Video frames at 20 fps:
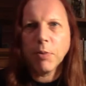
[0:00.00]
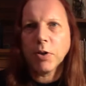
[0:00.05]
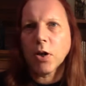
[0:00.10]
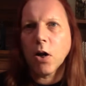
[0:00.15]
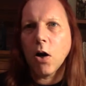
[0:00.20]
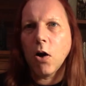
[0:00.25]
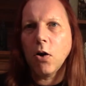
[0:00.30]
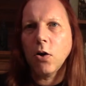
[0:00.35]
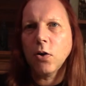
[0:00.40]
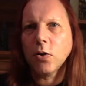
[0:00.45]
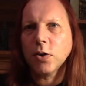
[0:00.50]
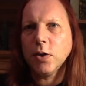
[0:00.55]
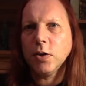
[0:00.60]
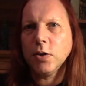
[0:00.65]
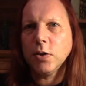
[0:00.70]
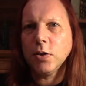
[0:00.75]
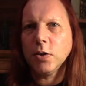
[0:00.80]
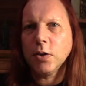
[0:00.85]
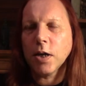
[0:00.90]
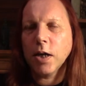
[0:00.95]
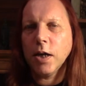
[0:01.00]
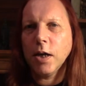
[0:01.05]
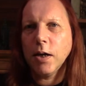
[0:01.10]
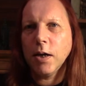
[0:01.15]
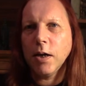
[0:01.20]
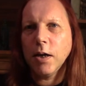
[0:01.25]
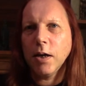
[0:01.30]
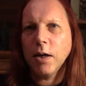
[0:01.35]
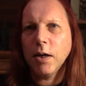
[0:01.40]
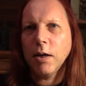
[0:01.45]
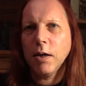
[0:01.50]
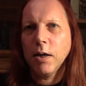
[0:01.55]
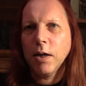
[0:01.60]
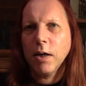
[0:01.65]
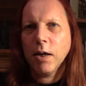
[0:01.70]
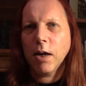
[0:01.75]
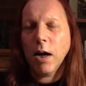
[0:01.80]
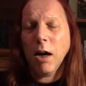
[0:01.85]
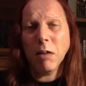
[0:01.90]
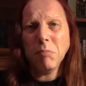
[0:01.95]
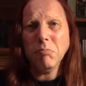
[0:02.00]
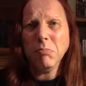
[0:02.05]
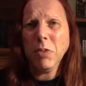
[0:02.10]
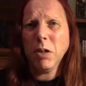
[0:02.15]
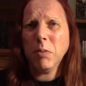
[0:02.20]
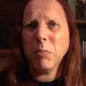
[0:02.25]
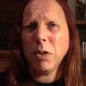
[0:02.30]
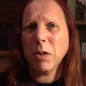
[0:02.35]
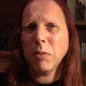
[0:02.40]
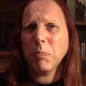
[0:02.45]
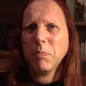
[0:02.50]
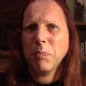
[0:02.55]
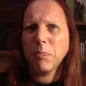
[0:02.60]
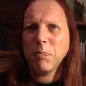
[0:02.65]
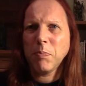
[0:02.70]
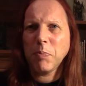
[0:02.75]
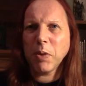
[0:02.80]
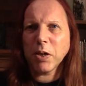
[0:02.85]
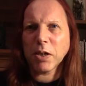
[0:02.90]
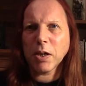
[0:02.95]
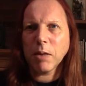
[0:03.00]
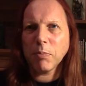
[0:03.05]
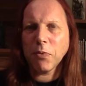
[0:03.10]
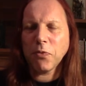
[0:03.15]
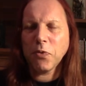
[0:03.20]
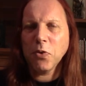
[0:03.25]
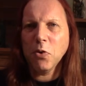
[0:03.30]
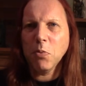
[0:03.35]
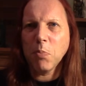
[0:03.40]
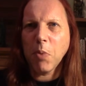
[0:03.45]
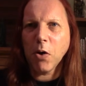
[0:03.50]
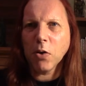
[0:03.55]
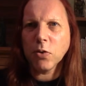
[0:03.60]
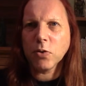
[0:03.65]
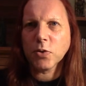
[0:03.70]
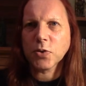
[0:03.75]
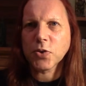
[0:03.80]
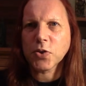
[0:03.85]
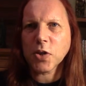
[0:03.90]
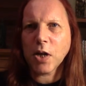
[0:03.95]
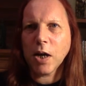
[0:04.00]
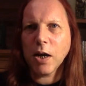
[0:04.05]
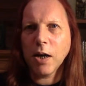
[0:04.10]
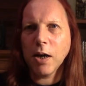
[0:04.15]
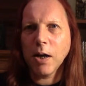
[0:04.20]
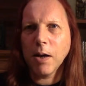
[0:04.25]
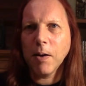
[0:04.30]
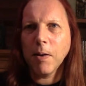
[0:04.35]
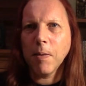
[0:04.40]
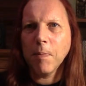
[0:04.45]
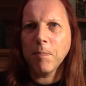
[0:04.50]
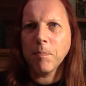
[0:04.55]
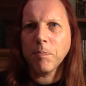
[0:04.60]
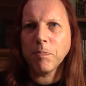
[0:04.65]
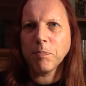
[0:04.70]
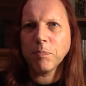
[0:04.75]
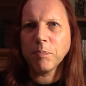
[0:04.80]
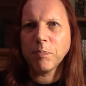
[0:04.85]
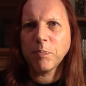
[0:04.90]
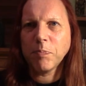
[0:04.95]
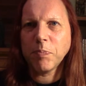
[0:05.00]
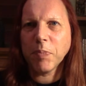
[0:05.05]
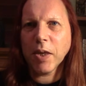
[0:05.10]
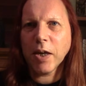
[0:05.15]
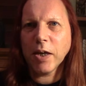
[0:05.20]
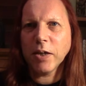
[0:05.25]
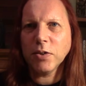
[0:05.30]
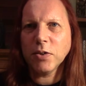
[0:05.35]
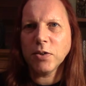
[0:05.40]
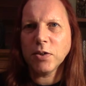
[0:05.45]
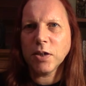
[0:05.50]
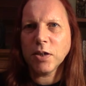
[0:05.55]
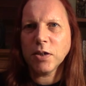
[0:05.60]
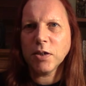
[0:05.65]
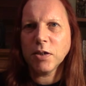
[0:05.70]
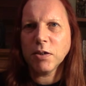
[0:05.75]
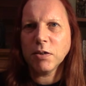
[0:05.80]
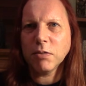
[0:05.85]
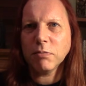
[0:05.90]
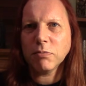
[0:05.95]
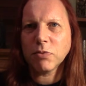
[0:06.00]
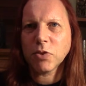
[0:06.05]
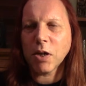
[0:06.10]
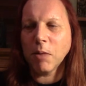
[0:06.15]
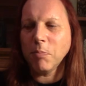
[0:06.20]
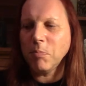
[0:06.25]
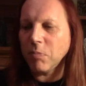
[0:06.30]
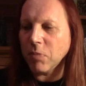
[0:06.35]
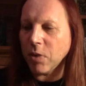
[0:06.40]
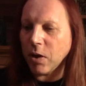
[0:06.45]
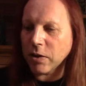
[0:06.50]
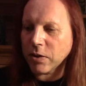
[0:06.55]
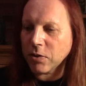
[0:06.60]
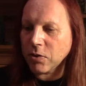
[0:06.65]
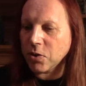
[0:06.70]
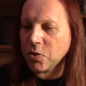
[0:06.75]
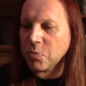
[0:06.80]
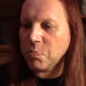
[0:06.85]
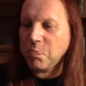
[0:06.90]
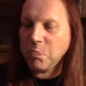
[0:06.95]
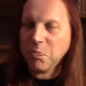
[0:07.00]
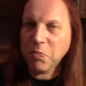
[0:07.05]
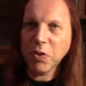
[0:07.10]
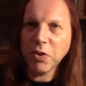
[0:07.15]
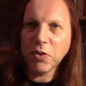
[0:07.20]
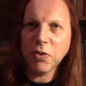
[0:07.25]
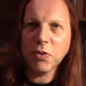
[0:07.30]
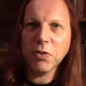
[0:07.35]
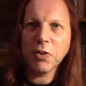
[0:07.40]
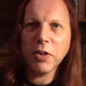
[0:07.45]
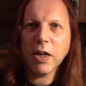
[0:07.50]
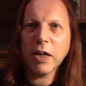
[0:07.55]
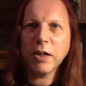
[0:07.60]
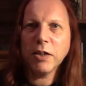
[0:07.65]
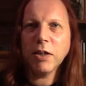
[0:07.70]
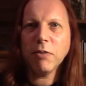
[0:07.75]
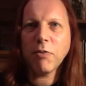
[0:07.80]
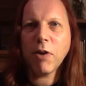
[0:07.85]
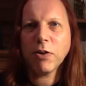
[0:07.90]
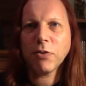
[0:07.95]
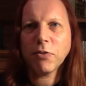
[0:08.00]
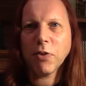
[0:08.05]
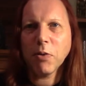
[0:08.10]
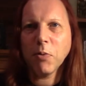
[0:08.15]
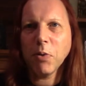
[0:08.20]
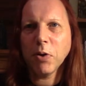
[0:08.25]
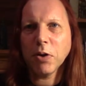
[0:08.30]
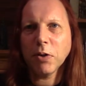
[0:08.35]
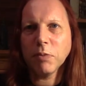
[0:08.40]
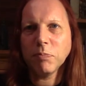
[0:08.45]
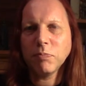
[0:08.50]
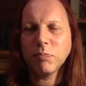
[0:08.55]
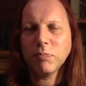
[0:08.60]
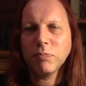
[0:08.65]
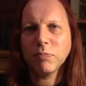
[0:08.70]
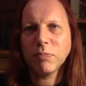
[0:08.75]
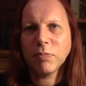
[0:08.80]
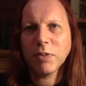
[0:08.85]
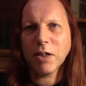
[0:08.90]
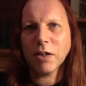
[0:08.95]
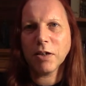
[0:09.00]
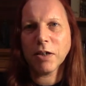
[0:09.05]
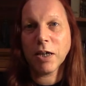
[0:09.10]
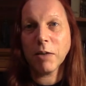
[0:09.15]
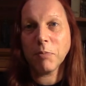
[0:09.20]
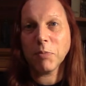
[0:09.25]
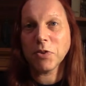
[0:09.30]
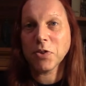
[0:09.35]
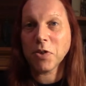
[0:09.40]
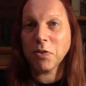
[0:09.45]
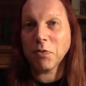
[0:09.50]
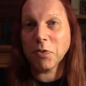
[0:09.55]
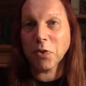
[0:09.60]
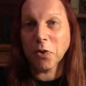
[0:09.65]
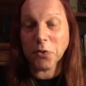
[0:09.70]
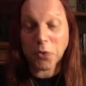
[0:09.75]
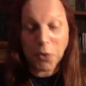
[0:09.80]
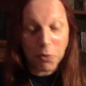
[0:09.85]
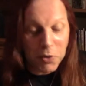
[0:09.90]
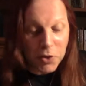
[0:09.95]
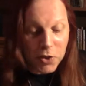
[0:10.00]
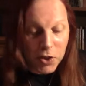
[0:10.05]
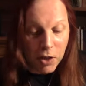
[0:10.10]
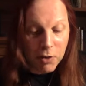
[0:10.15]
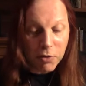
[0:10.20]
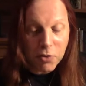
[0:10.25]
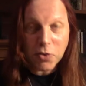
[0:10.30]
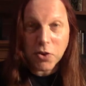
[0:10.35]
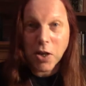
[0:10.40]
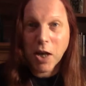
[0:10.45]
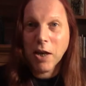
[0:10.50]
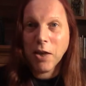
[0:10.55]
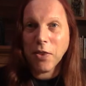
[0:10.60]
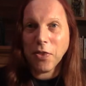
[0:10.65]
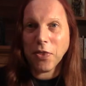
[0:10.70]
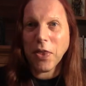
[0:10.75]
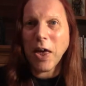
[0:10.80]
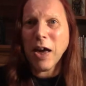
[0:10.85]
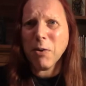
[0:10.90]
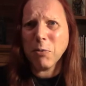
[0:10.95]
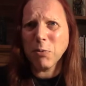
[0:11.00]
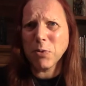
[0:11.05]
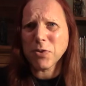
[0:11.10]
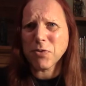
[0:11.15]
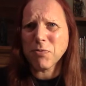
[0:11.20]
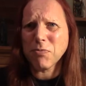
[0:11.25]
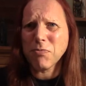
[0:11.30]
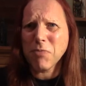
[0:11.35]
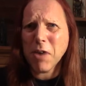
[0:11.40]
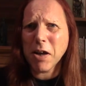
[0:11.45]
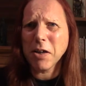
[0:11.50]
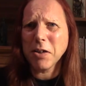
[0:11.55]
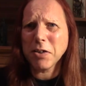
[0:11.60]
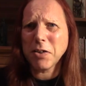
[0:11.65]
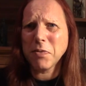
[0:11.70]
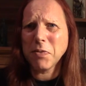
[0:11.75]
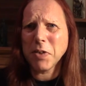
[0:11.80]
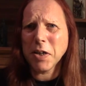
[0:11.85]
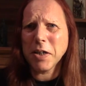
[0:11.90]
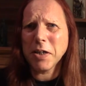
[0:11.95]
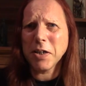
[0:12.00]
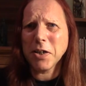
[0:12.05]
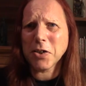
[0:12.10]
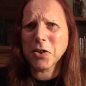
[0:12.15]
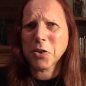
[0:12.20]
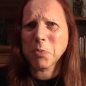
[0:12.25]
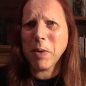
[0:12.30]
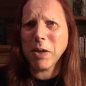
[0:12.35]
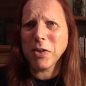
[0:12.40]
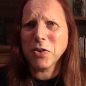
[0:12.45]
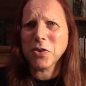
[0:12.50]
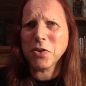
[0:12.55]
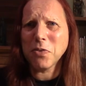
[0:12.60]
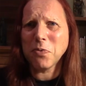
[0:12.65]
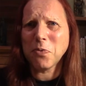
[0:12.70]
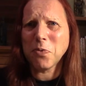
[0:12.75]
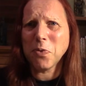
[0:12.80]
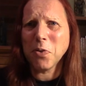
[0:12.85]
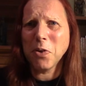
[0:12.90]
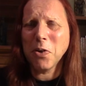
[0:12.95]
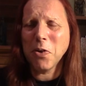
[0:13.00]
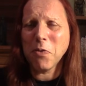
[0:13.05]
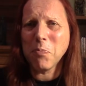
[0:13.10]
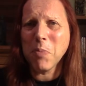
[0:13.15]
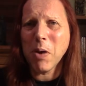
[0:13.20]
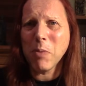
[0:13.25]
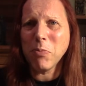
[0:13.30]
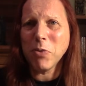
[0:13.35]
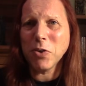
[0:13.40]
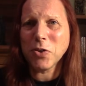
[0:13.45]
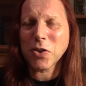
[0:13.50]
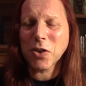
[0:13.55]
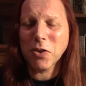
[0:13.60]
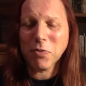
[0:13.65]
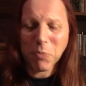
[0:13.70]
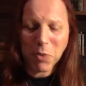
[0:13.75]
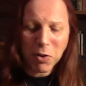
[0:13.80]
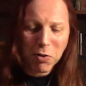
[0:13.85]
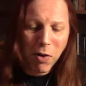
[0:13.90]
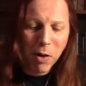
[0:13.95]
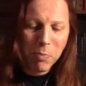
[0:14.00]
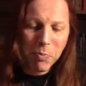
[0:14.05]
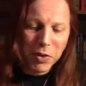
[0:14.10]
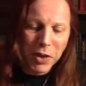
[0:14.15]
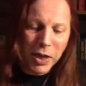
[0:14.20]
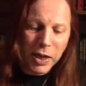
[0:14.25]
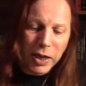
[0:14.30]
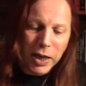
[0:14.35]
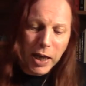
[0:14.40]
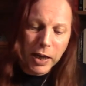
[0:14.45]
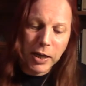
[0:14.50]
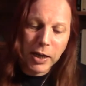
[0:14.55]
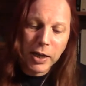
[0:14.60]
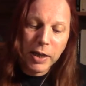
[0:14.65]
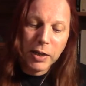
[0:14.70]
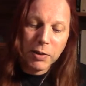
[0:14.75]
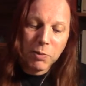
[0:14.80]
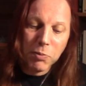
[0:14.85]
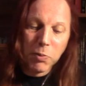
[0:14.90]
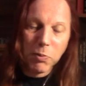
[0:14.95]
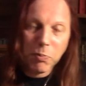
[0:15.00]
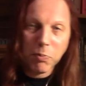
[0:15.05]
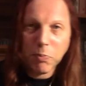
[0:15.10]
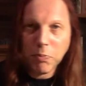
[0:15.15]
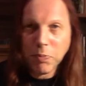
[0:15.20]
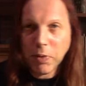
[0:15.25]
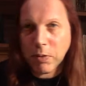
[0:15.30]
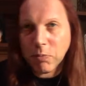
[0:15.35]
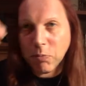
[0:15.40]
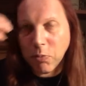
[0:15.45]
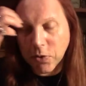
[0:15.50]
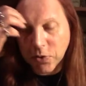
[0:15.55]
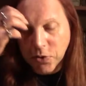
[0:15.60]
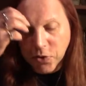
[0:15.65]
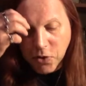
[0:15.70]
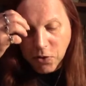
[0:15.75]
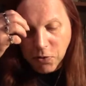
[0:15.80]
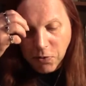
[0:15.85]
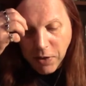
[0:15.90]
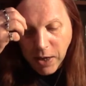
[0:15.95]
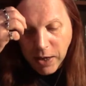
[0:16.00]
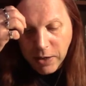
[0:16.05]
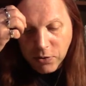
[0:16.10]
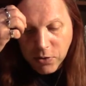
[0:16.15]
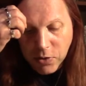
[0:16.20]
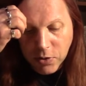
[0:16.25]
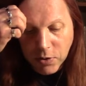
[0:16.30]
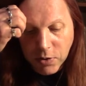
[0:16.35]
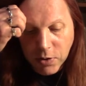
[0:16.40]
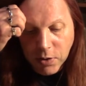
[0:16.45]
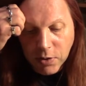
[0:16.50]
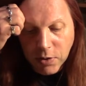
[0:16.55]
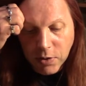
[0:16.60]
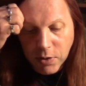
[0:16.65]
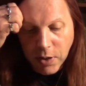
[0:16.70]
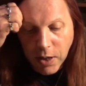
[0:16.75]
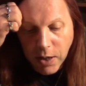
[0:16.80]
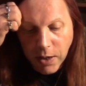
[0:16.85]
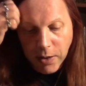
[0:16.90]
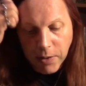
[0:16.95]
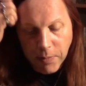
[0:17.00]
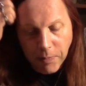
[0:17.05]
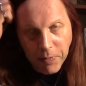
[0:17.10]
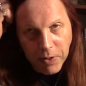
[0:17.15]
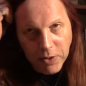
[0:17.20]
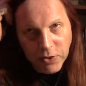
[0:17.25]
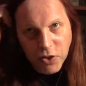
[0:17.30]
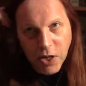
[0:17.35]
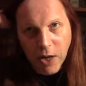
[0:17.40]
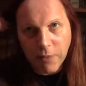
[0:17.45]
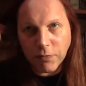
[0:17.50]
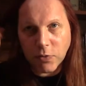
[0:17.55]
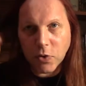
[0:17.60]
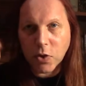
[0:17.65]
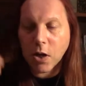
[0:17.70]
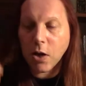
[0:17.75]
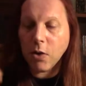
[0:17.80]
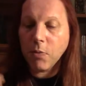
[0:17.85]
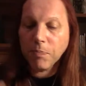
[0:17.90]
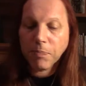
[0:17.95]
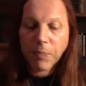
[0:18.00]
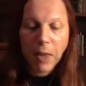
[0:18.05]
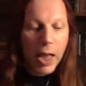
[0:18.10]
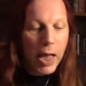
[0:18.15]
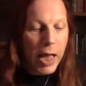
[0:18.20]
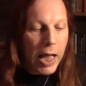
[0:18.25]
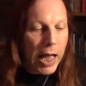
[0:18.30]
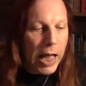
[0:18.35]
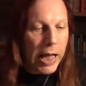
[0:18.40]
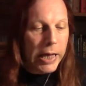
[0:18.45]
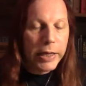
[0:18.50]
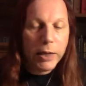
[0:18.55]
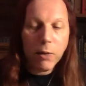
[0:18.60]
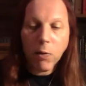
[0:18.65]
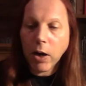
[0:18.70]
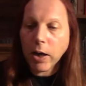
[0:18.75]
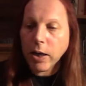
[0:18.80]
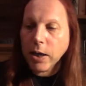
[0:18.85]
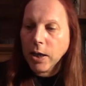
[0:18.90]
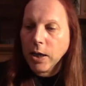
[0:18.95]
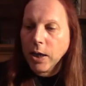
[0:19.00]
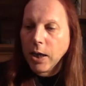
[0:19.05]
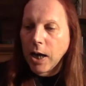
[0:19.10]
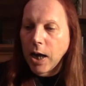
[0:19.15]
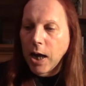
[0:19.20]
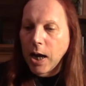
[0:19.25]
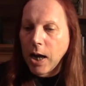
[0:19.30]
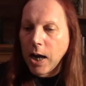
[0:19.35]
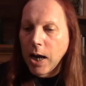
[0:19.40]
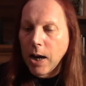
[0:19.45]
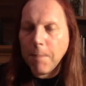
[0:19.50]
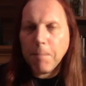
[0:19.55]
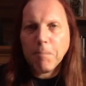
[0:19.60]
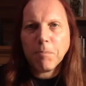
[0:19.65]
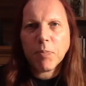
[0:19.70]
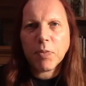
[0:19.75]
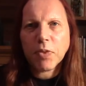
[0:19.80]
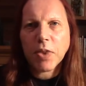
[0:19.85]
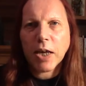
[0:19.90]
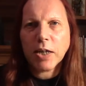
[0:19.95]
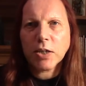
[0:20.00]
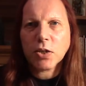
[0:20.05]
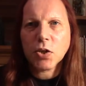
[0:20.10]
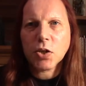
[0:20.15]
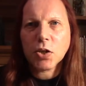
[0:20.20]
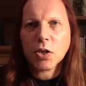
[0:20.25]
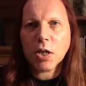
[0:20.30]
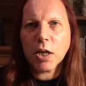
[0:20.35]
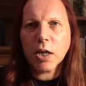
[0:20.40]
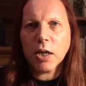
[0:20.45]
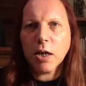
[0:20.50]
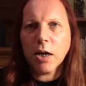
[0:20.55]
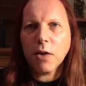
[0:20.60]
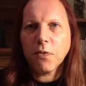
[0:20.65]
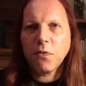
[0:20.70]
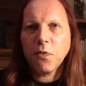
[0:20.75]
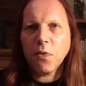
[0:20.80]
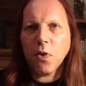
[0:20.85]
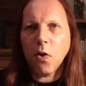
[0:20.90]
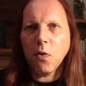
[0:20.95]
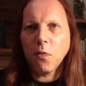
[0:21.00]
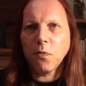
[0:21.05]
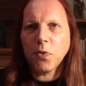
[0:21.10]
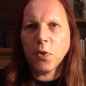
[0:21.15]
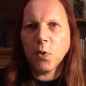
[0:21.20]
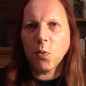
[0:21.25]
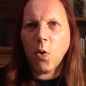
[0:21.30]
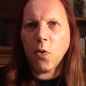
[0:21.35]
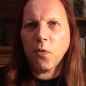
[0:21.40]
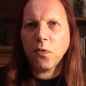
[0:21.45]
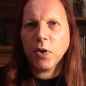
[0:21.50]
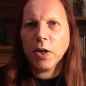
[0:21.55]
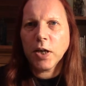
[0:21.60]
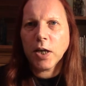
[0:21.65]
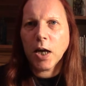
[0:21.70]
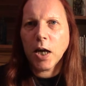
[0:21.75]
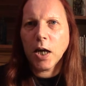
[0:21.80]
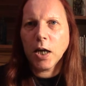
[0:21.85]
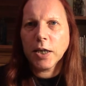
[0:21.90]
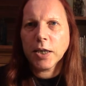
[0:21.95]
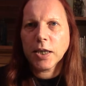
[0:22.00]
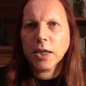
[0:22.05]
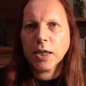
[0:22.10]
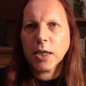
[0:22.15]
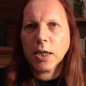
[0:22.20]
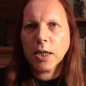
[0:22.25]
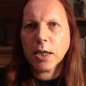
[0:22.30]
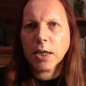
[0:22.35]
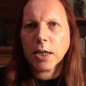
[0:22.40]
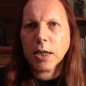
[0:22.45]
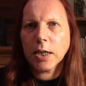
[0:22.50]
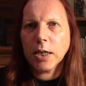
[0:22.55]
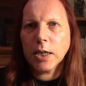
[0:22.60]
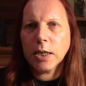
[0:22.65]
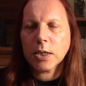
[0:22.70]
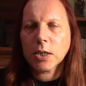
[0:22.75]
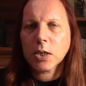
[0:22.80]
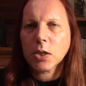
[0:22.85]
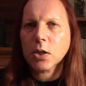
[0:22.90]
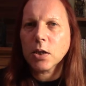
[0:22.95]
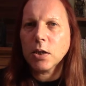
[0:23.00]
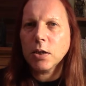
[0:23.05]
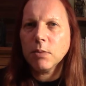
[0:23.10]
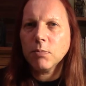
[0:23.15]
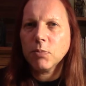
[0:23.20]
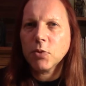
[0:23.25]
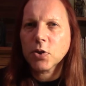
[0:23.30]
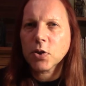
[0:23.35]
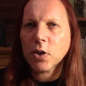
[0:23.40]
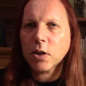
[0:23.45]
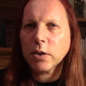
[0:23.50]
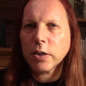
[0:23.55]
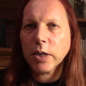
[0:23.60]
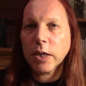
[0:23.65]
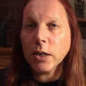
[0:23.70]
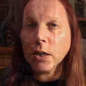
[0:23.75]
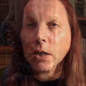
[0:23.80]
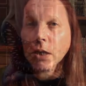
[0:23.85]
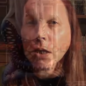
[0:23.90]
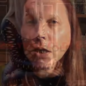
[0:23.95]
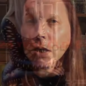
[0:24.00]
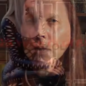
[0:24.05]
and gone, and I picked up a few bottles, and some like this, the Rattray one, I kind of kicked myself for not doing so, because that was relatively inexpensive, for if memory serves me correct. But then again, it was 2007. So anyway, that's enough of the waffling. I think it's time to start tasting.